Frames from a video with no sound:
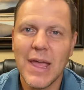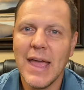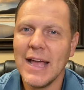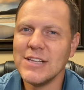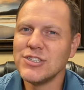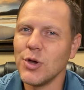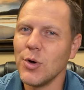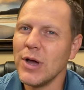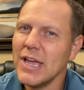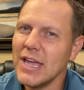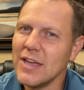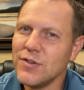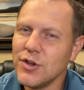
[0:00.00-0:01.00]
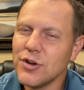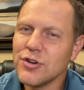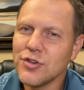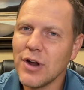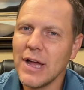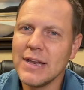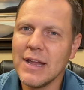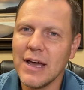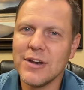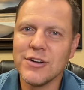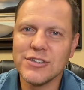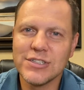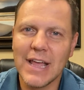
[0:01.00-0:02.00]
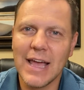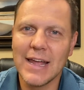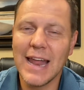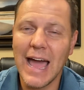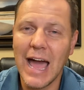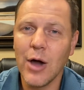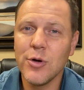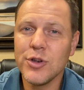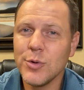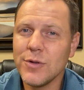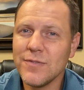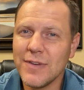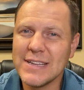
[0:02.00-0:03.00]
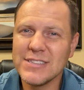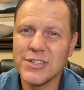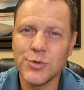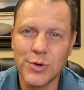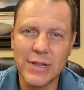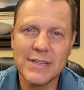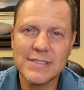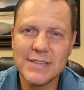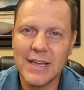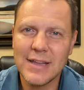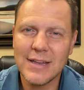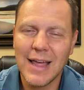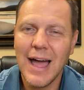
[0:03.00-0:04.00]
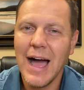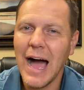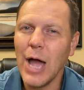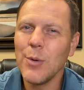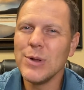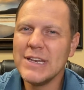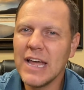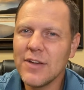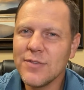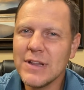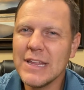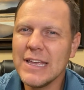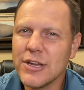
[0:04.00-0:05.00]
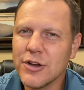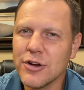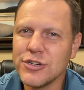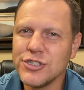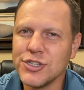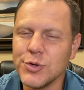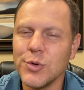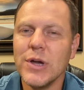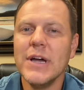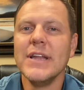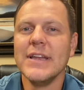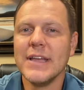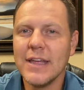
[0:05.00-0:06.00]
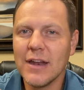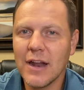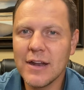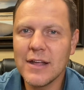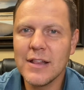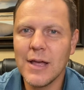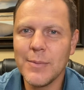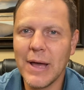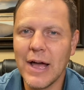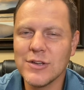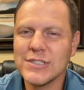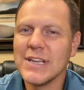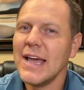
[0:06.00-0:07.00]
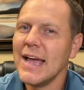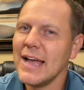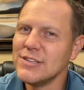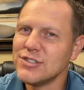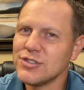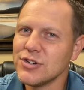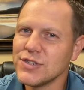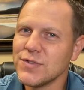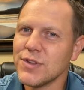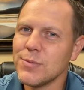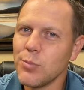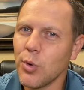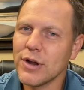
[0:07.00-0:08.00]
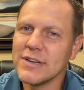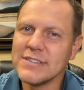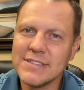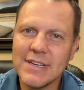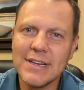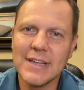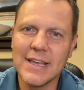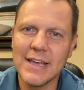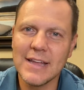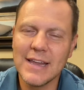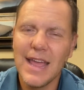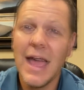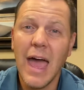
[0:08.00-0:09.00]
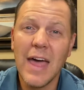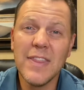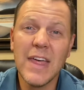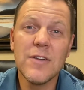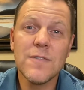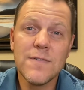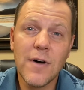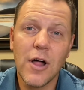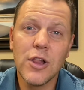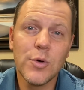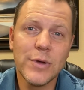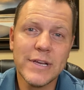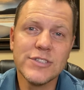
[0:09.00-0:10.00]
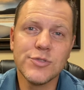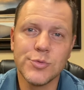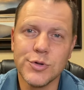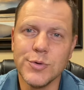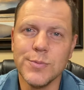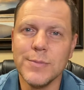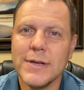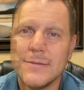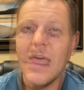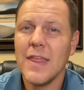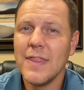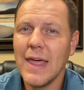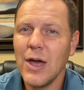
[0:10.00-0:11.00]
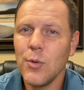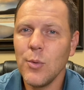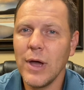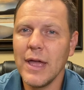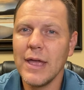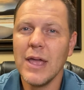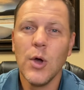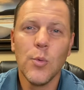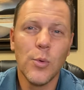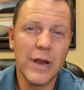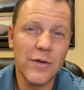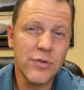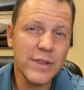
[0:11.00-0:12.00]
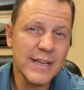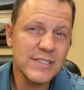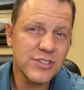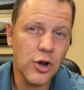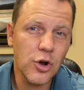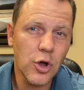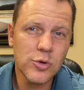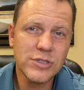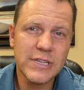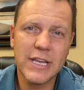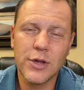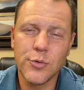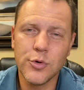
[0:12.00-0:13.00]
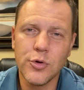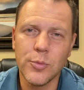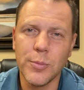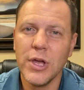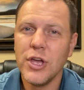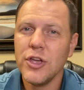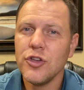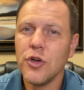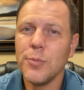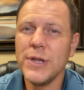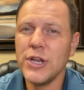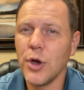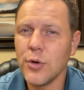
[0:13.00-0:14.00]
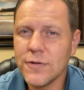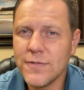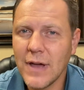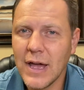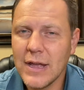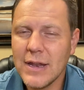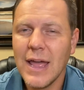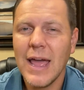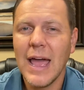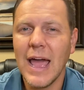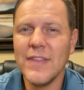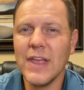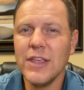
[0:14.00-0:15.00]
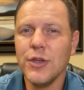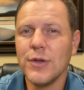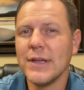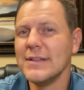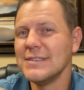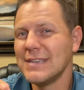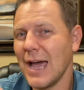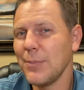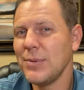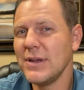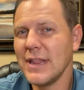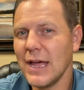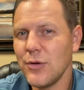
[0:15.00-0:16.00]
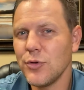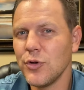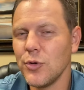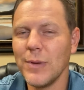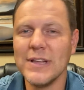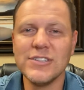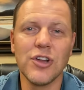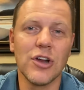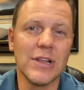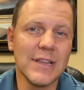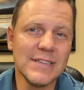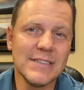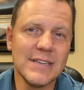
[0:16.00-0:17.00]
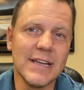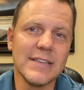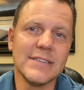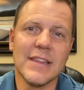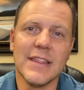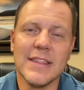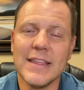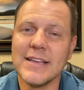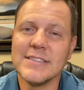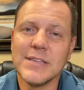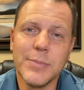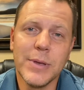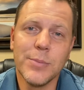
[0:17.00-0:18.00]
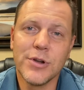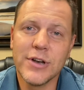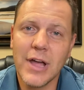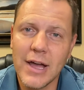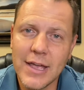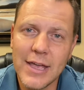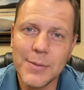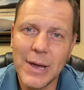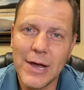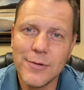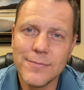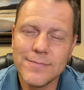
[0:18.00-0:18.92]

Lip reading: And so if you're trying to understand how to invest in real estate, I would definitely encourage you to get onto Clubhouse and search for the Mortgage Syndicate and then follow his room. That way, whenever they start hosting a room, you'll be notified, and then you can tap into that room and start listening to the things that people are talking about.